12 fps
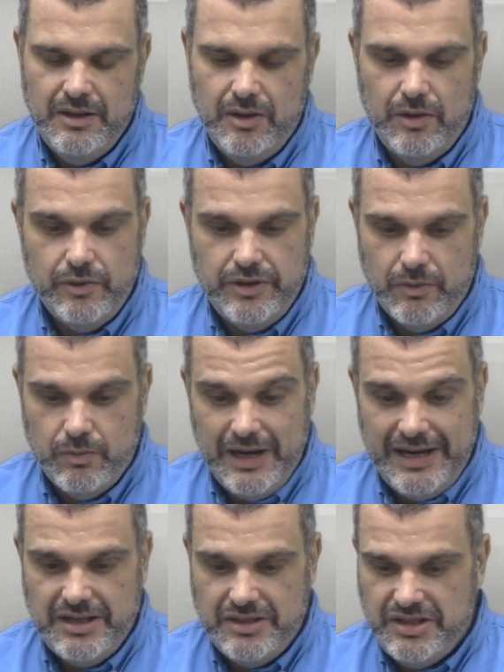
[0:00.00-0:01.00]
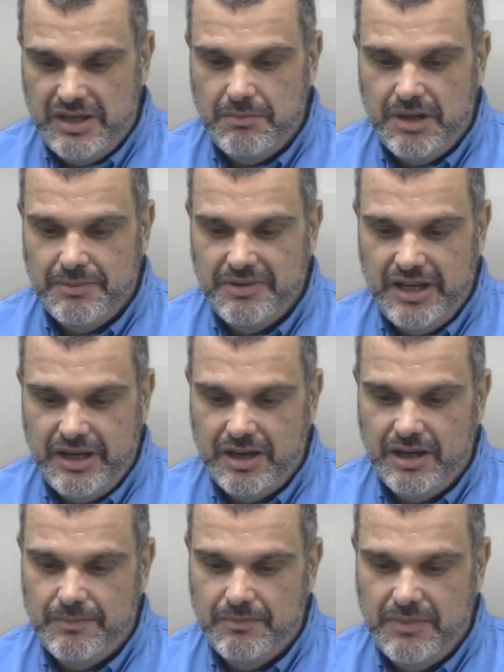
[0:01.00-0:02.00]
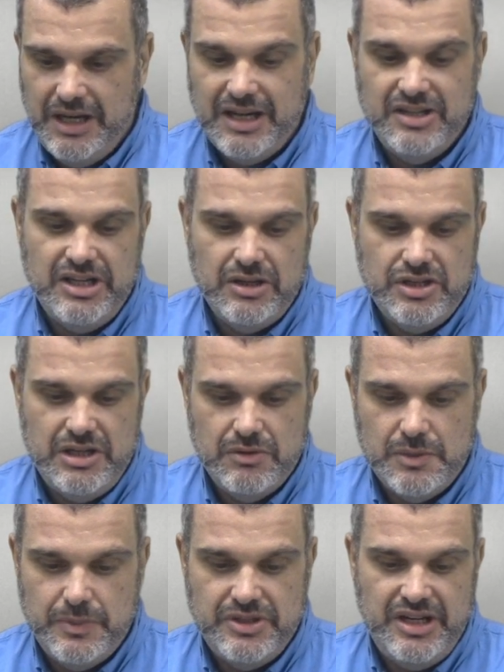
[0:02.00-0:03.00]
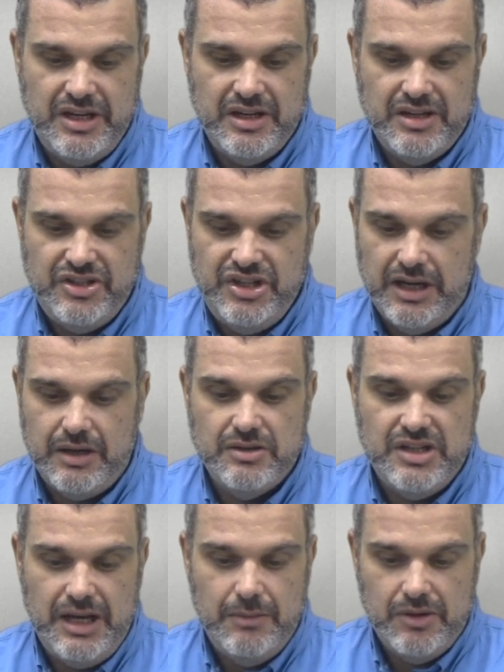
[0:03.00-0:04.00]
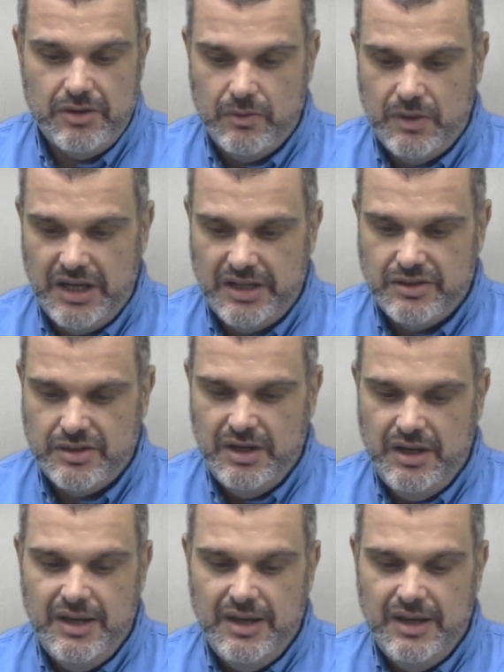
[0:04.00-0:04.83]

Oh, you're right, said Mom, getting up. I could tell she was pretending to check her time on her watch.